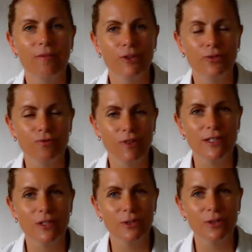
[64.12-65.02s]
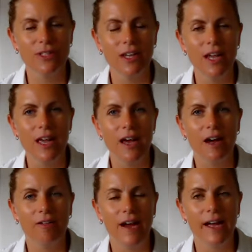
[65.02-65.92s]
a resource
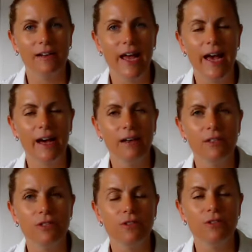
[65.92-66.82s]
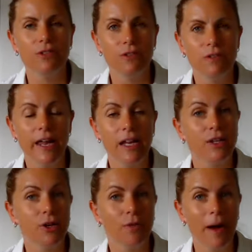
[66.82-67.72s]
around how to do that
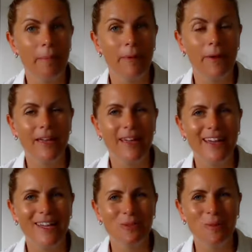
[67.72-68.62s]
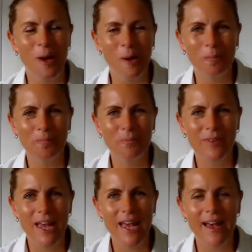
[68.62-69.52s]
in your app as well.
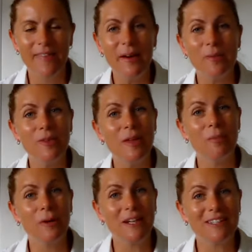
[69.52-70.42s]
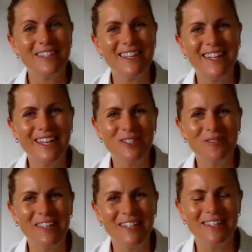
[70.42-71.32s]
And that will then bring us to the end
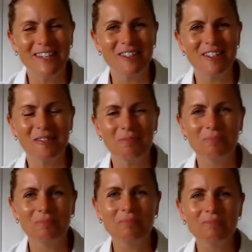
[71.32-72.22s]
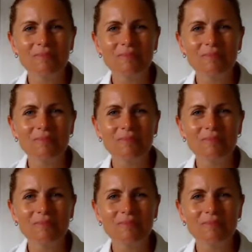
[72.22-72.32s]
of the induction.